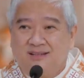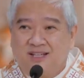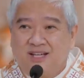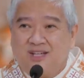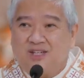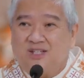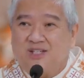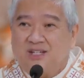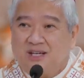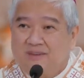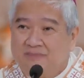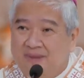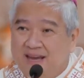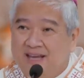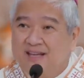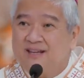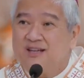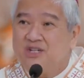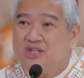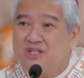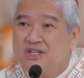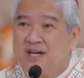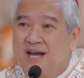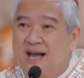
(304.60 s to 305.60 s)
just remain
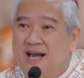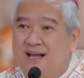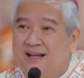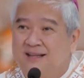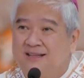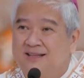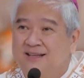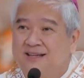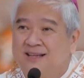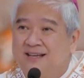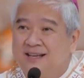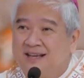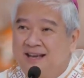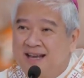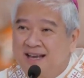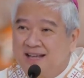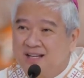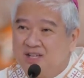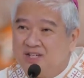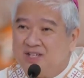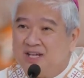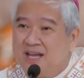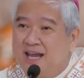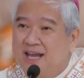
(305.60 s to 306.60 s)
a child
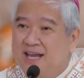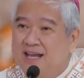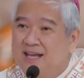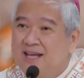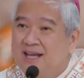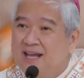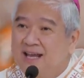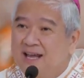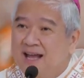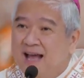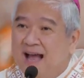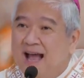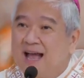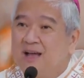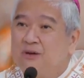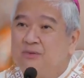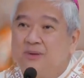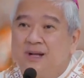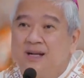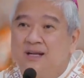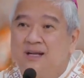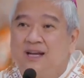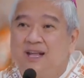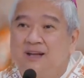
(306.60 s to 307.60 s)
and say, I
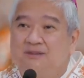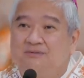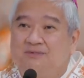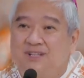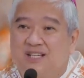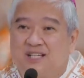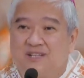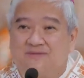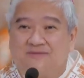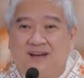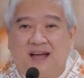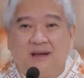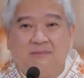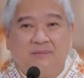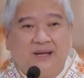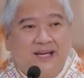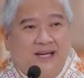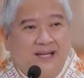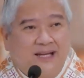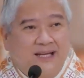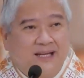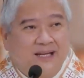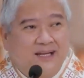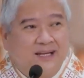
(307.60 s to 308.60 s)
will leave this
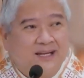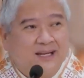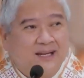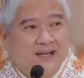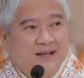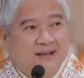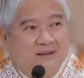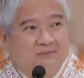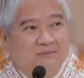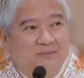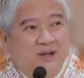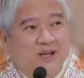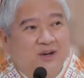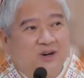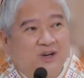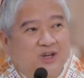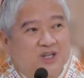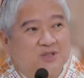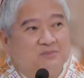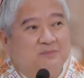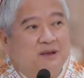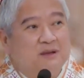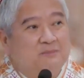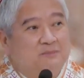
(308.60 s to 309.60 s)
family
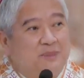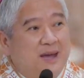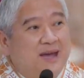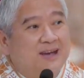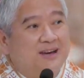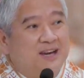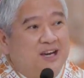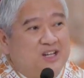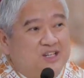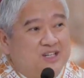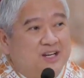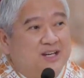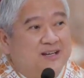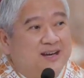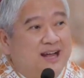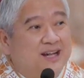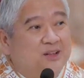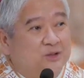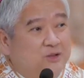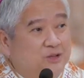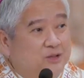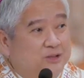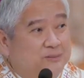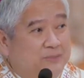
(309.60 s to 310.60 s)
because my parents are
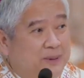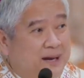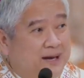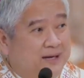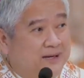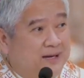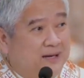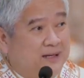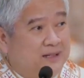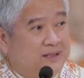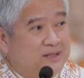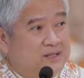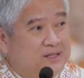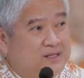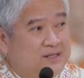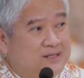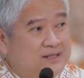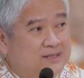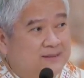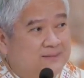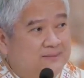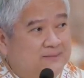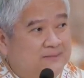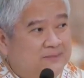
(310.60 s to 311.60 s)
not good
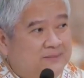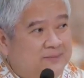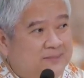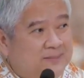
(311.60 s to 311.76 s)
parents.